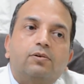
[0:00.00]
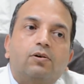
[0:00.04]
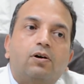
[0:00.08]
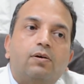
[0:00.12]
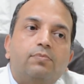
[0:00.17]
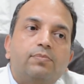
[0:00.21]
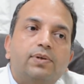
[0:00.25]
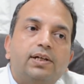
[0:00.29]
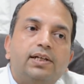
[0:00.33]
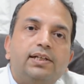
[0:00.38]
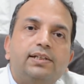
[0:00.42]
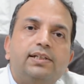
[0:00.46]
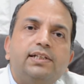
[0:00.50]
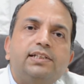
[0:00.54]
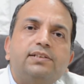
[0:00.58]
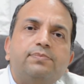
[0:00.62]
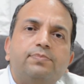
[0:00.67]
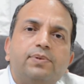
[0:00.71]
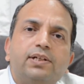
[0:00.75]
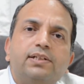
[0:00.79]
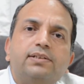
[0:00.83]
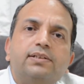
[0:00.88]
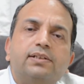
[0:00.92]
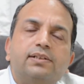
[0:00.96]
normally these
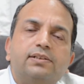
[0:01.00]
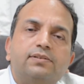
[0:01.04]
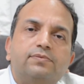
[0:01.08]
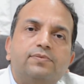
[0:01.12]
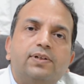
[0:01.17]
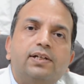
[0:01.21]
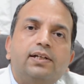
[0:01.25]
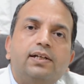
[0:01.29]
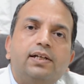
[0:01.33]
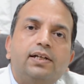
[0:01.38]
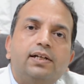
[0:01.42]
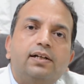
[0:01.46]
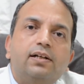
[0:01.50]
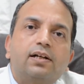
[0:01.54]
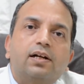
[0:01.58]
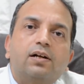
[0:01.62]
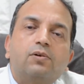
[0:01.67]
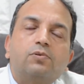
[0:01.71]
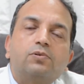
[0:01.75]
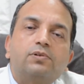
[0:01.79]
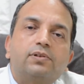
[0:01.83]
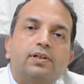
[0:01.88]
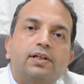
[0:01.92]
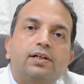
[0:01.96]
patients will need
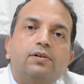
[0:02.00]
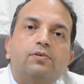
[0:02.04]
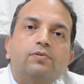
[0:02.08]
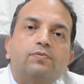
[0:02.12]
around 3